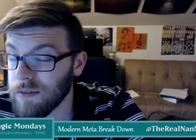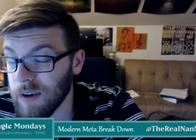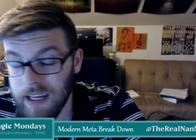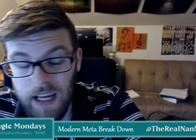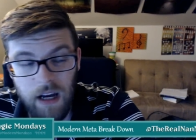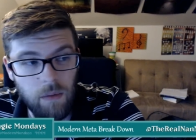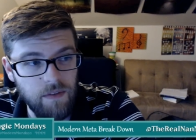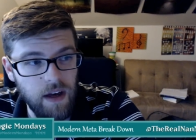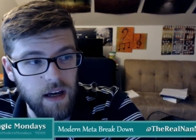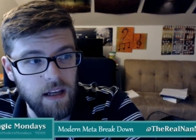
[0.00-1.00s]
right now, we've
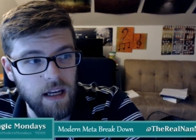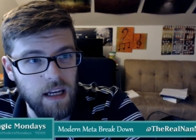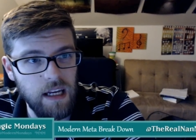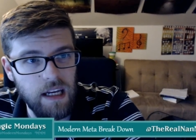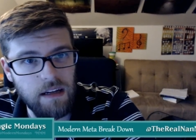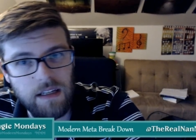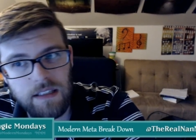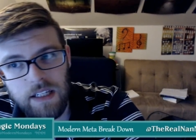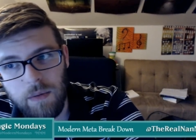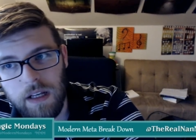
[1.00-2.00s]
got a
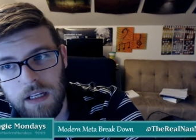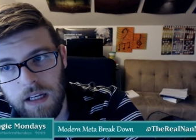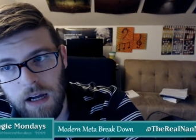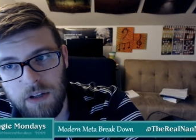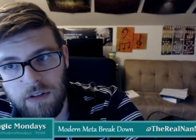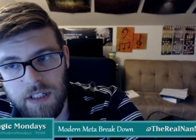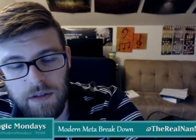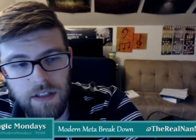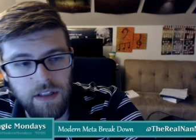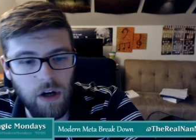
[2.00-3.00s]
continuing Diablo
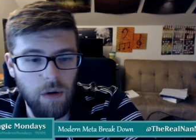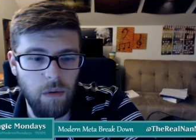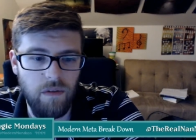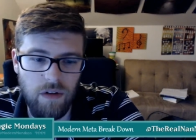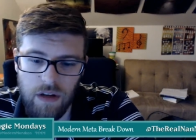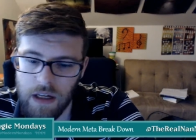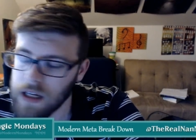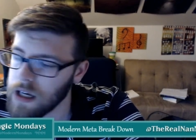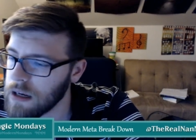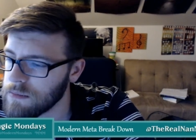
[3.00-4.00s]
series going. We've also
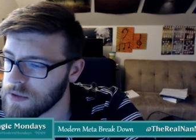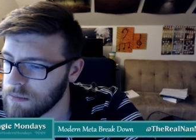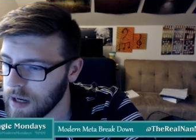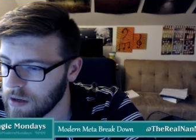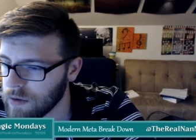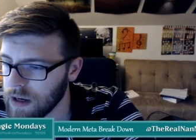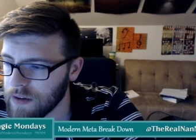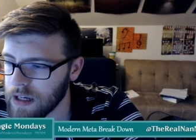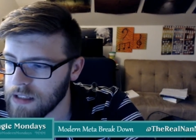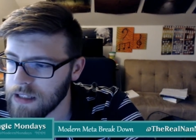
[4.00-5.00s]
got some Minecraft
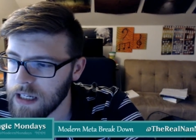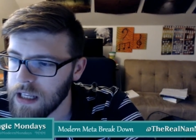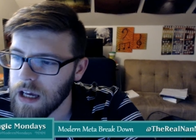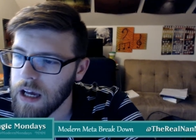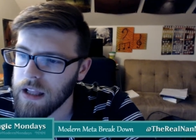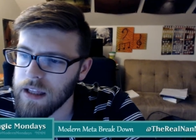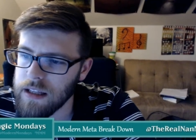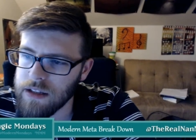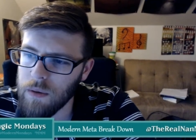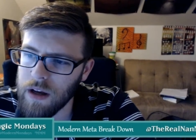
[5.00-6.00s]
content that's
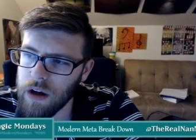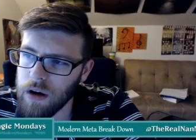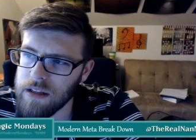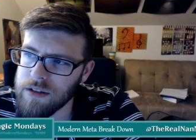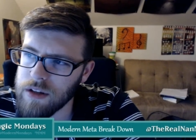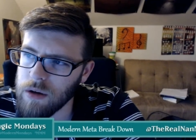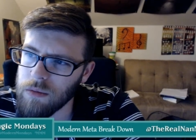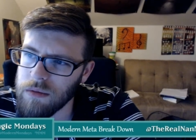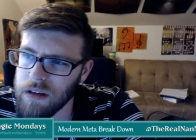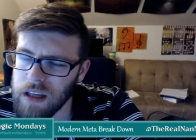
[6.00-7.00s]
going on. So
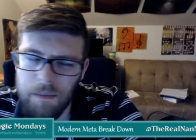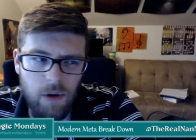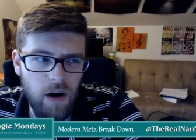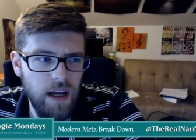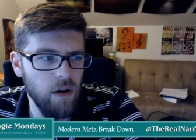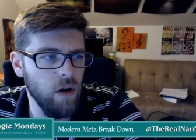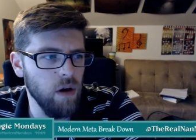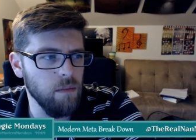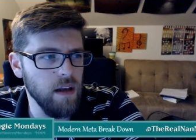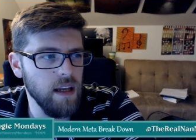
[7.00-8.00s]
keep your eye out
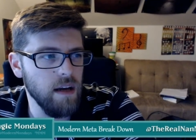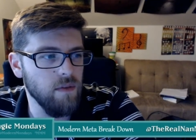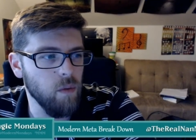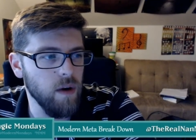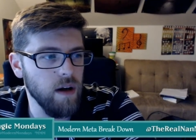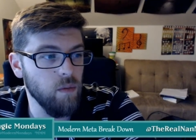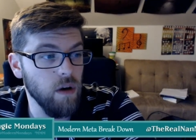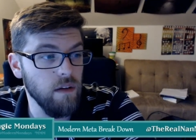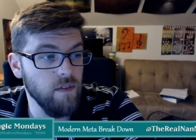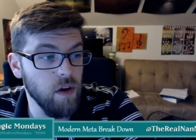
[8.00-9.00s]
on Monday for when one
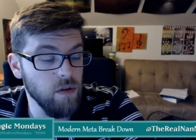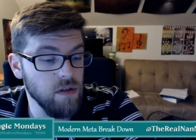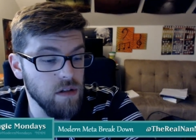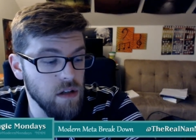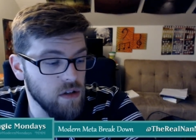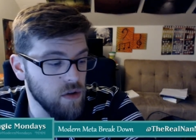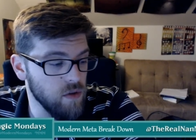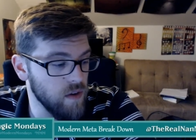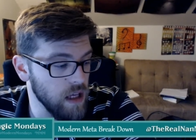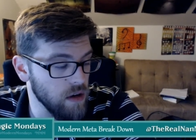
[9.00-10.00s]
of those two
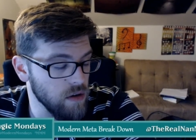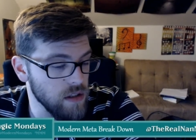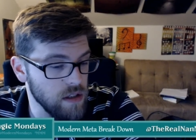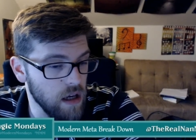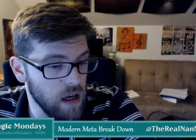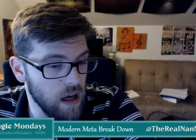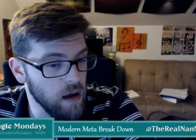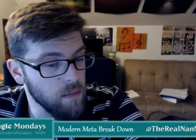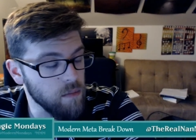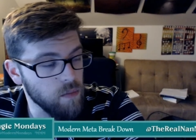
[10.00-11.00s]
videos
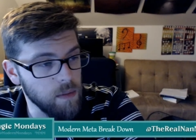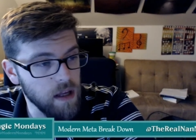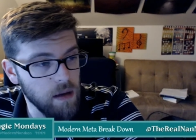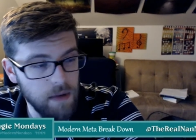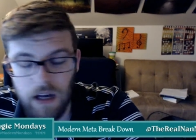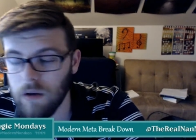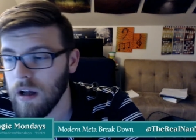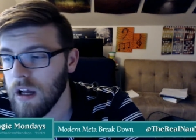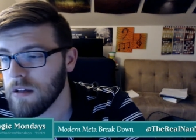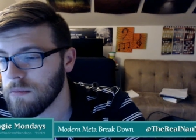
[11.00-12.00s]
will be coming out.
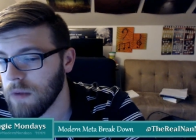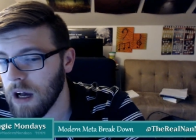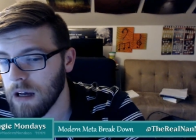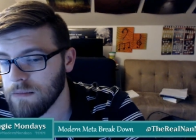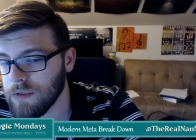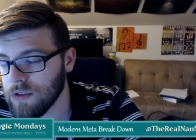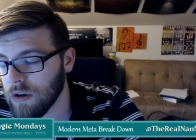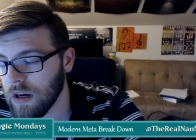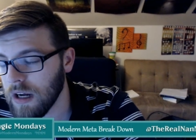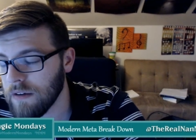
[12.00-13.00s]

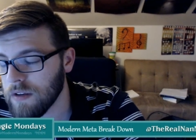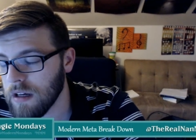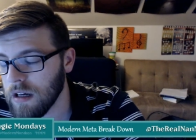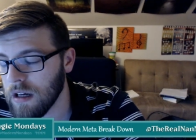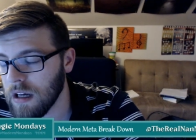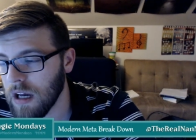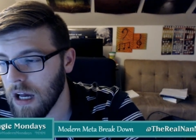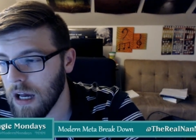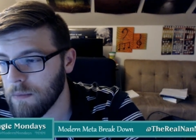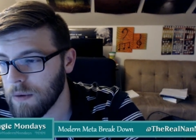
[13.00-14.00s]
StarCraft
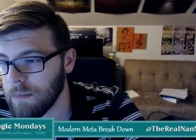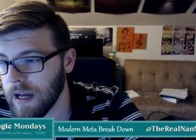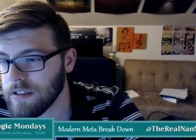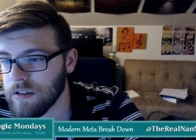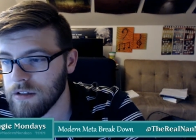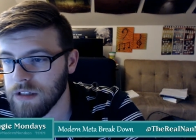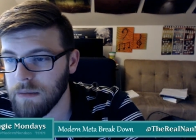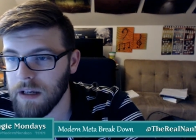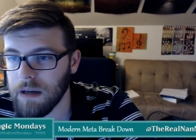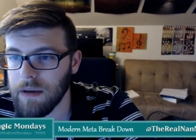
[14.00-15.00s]
Remastered is going to
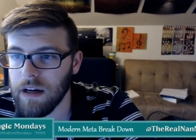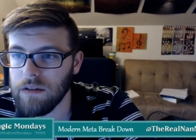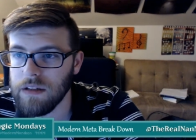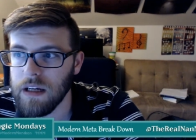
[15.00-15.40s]
be coming out